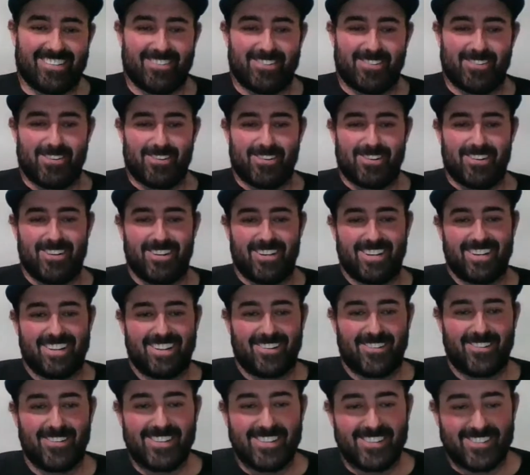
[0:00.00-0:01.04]
Oh,
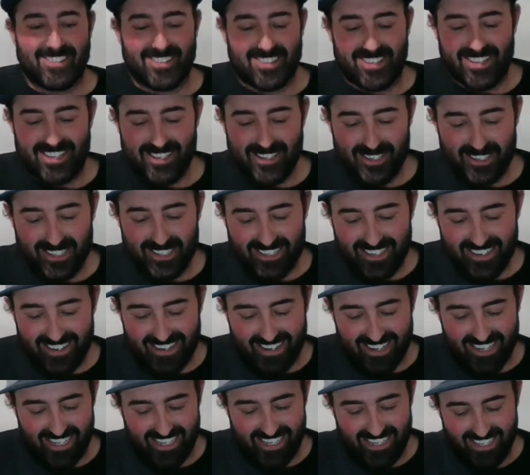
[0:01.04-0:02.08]
Chris, he's
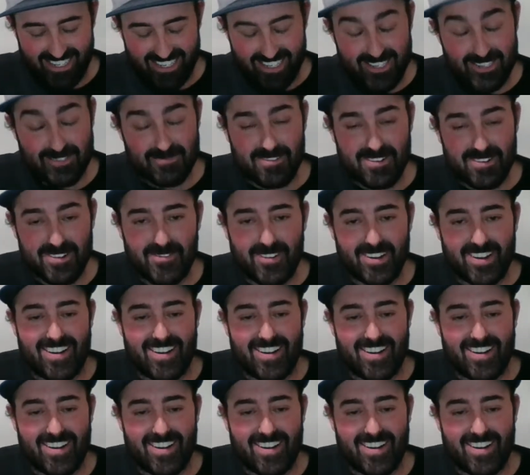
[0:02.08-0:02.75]
one